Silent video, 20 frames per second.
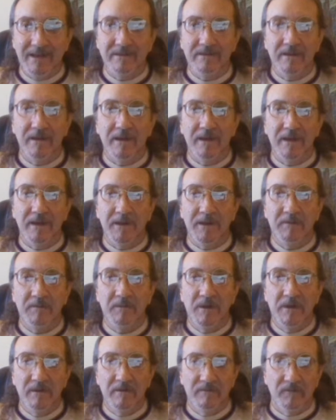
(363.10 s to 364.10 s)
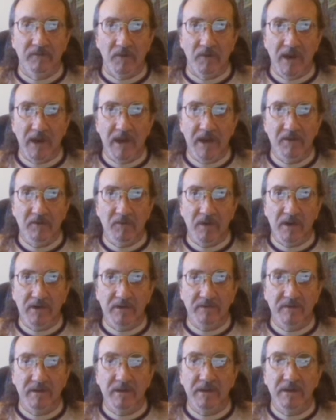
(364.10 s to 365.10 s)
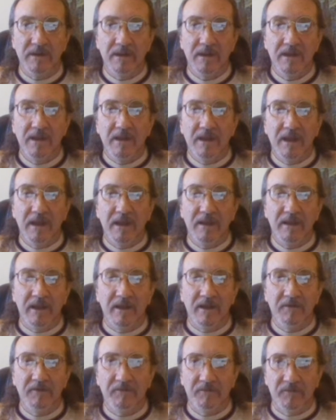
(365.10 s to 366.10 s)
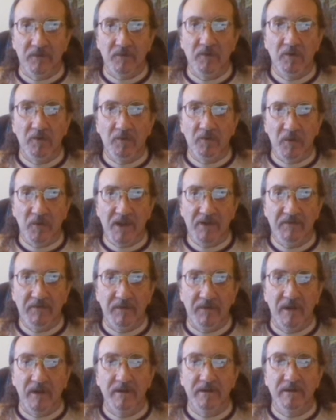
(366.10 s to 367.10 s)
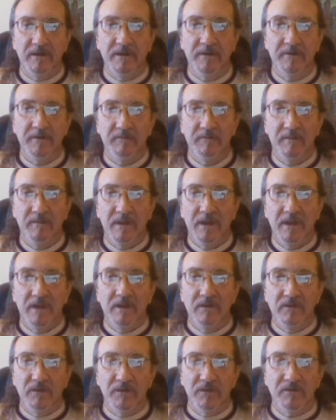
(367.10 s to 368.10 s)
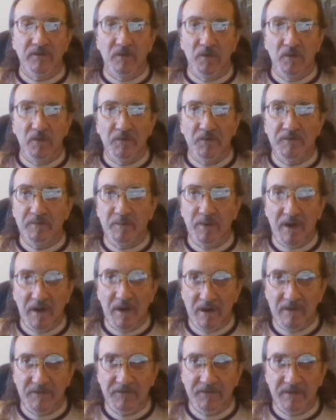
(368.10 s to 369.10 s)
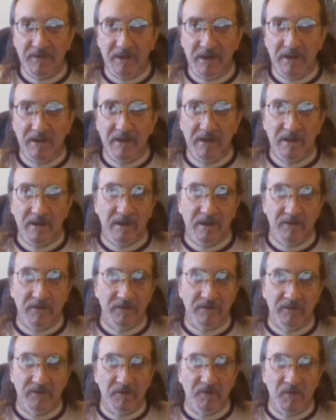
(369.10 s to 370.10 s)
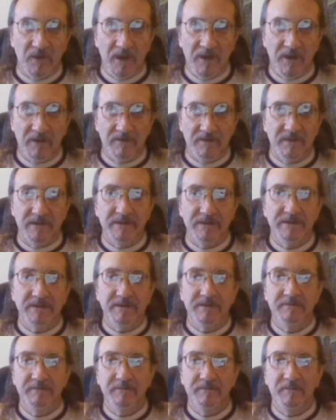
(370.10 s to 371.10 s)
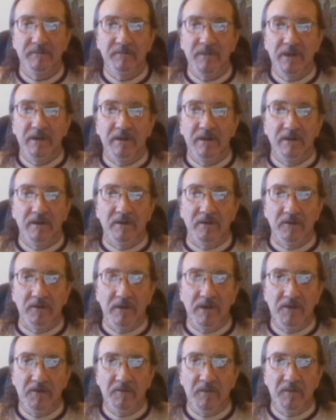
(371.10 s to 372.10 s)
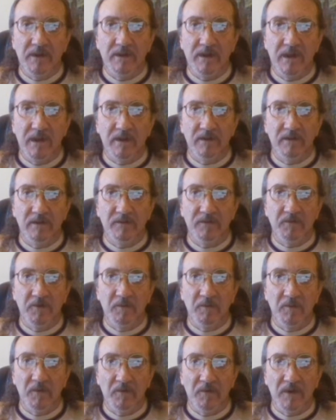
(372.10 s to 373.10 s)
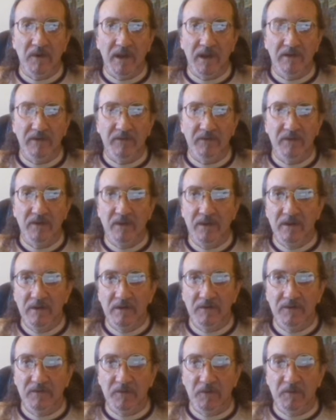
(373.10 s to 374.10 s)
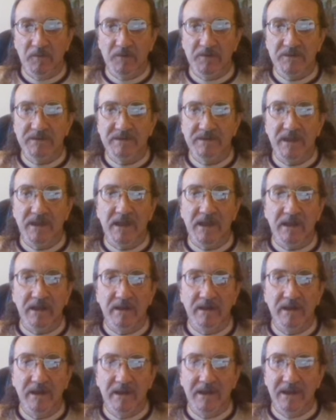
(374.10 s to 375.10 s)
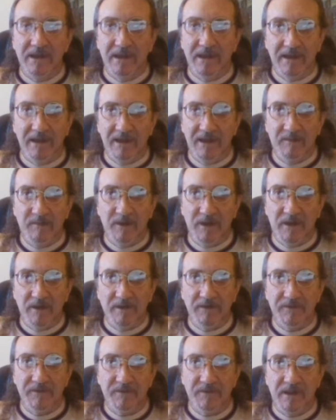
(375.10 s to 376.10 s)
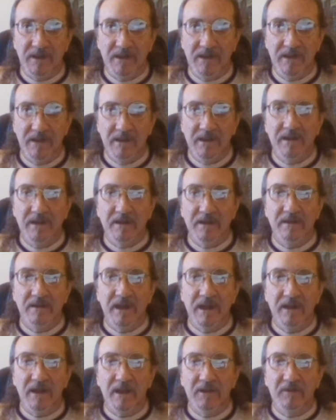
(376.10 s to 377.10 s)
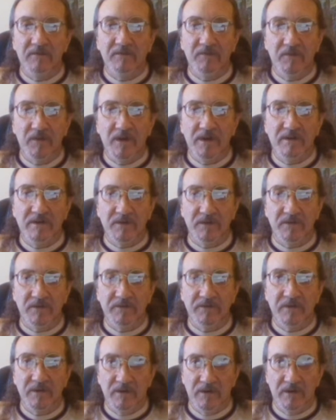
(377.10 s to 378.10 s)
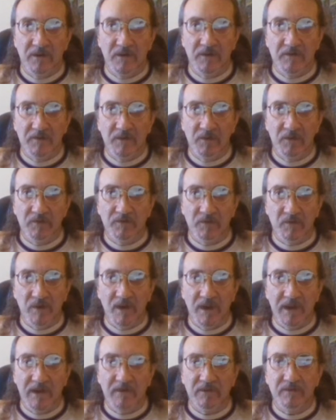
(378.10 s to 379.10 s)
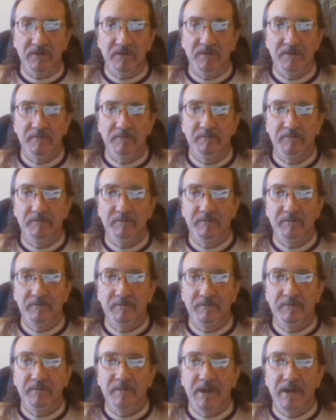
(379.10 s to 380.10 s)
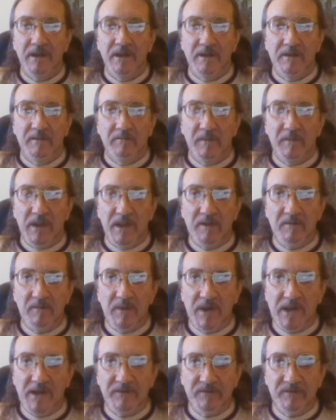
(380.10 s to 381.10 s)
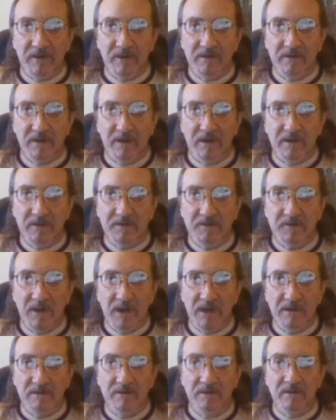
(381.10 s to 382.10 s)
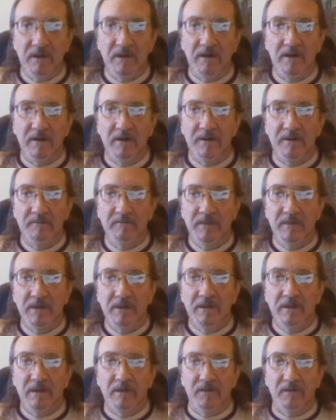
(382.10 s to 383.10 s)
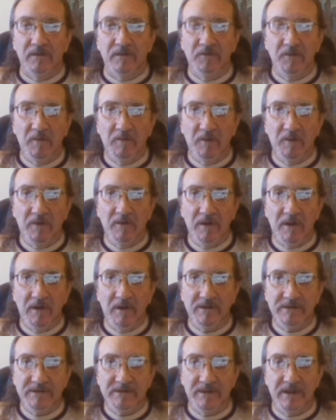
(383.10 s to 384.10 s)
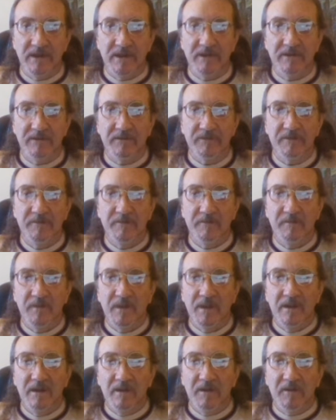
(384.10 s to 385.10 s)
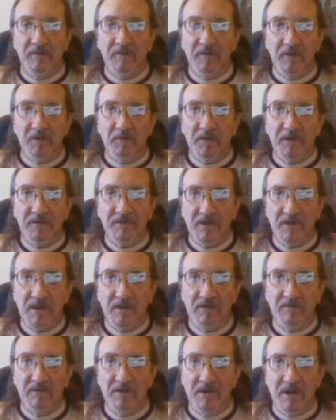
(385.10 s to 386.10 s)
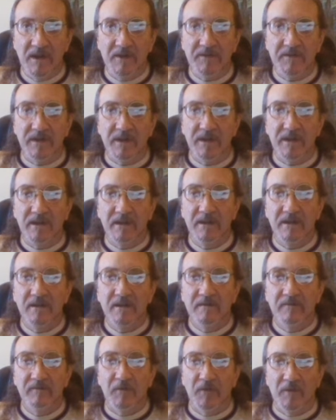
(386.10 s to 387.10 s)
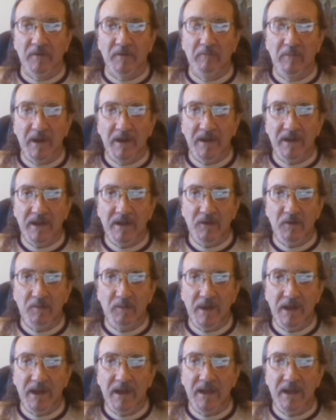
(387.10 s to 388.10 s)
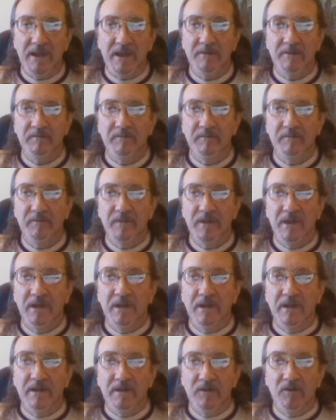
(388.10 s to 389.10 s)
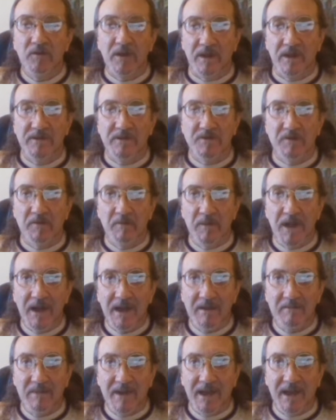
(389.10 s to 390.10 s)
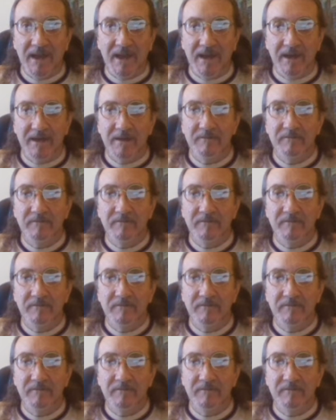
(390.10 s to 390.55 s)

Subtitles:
time for any reason and get a full refund. The school's policy is irrelevant. Your human and consumer rights supersede any policy that infringes on those rights. Being based on contract law, consumer law says if you receive nothing for the money you pay, you get your money back.